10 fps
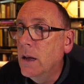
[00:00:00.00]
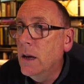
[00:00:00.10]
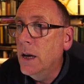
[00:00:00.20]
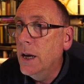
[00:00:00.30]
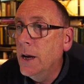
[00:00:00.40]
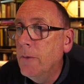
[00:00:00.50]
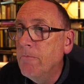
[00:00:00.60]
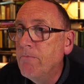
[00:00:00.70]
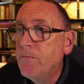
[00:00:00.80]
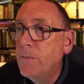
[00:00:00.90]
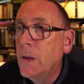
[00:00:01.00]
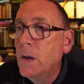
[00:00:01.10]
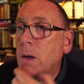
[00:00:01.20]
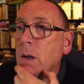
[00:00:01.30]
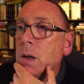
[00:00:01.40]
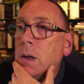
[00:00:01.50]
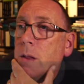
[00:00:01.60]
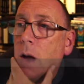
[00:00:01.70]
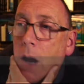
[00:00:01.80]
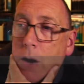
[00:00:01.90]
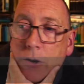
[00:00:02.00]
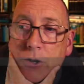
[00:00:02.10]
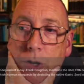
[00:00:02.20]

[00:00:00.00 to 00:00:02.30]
Um, the Irish